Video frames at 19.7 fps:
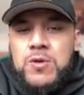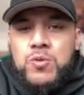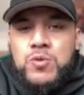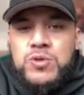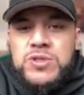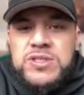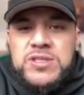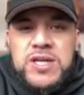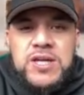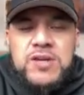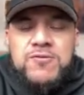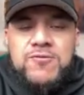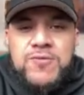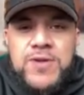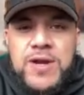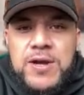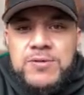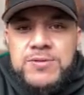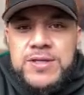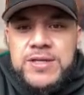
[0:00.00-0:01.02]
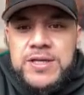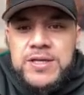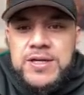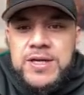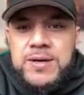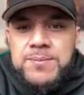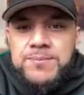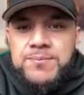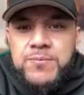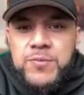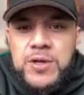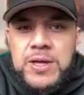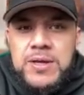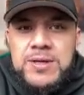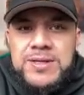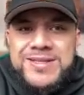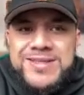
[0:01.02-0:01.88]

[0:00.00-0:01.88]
We're just kind of rounding it up. Okay,